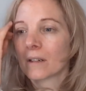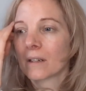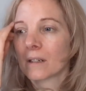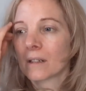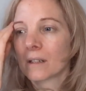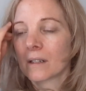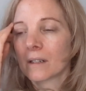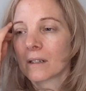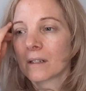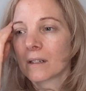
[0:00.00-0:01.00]

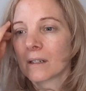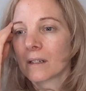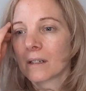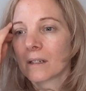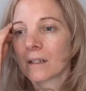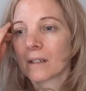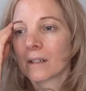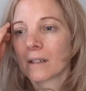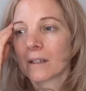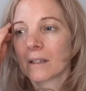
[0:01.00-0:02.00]

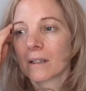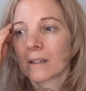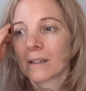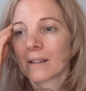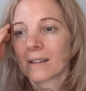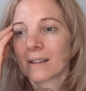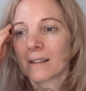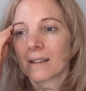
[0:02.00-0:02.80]
(no one is talking)